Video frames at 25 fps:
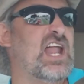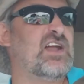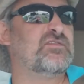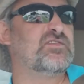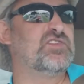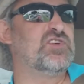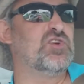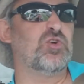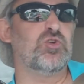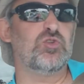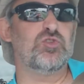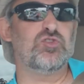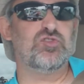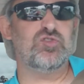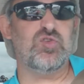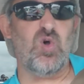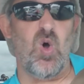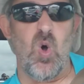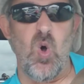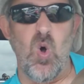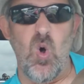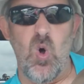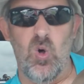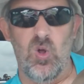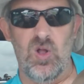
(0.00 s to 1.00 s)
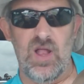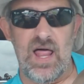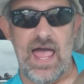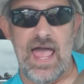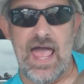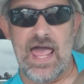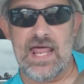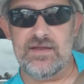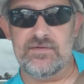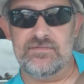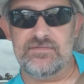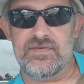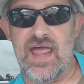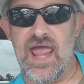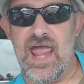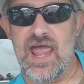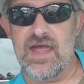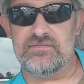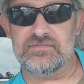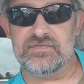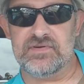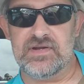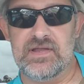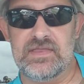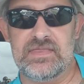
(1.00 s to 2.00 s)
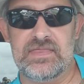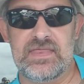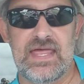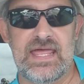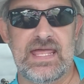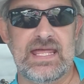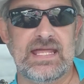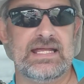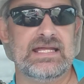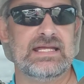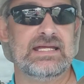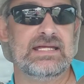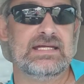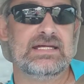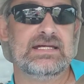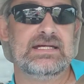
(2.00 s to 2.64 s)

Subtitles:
of your soul, out of everything,